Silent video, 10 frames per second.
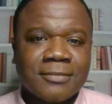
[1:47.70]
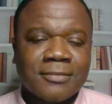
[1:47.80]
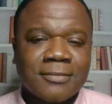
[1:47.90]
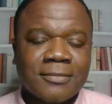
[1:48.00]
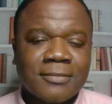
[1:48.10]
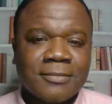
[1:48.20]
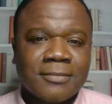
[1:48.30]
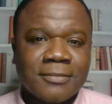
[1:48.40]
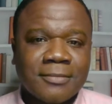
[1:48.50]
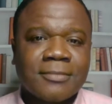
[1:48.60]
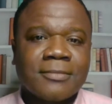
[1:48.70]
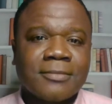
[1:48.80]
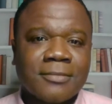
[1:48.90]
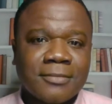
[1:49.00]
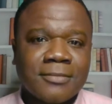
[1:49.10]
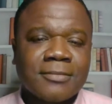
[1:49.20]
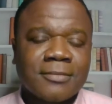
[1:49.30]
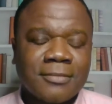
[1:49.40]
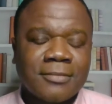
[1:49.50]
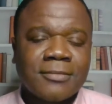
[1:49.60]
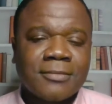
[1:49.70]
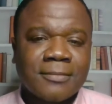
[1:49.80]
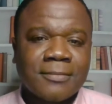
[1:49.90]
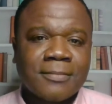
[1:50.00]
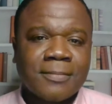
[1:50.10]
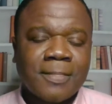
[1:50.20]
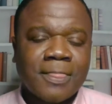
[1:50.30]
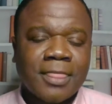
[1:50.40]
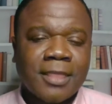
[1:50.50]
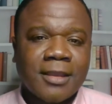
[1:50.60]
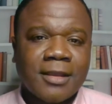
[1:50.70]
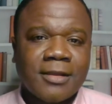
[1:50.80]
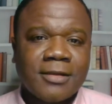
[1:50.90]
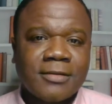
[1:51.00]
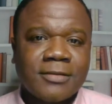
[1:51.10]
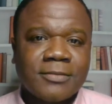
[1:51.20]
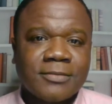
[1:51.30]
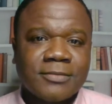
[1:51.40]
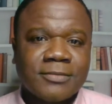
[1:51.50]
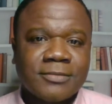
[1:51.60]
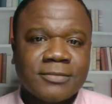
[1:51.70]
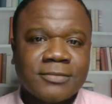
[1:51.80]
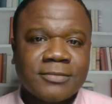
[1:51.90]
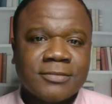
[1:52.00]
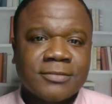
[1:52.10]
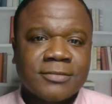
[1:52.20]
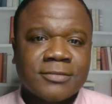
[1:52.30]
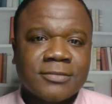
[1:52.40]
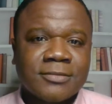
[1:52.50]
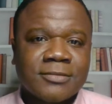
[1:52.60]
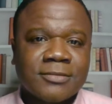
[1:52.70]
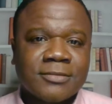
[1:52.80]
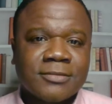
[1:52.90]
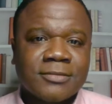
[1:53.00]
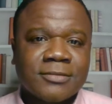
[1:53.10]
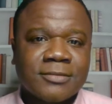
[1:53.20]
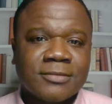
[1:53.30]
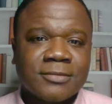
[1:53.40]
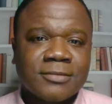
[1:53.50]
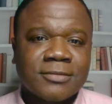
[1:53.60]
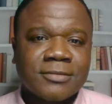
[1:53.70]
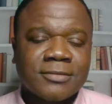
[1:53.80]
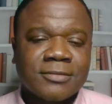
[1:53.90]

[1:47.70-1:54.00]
This person isn't speaking.